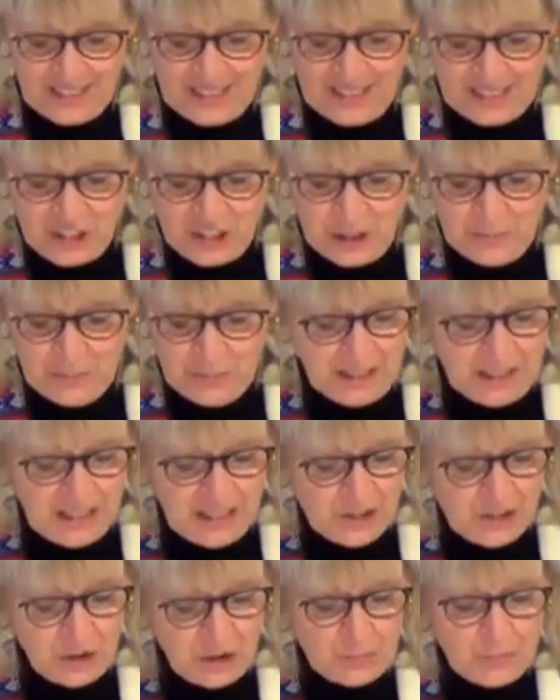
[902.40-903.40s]
She
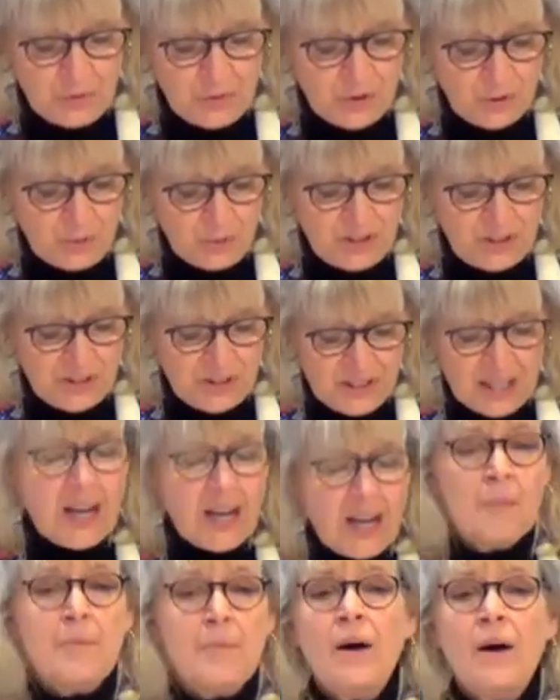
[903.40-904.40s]
begins her book with
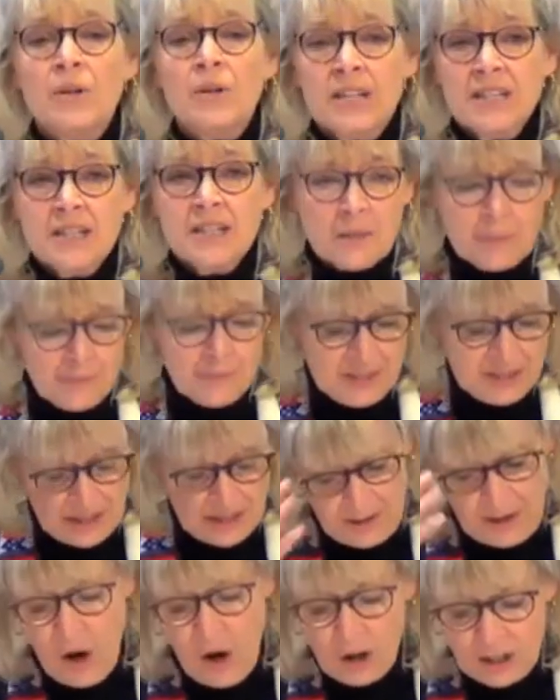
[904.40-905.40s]
about hymns,
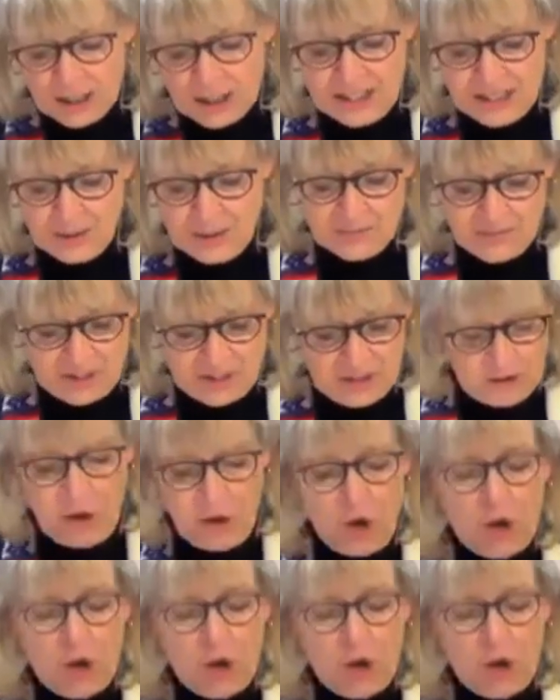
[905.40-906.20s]
uh, on hymns,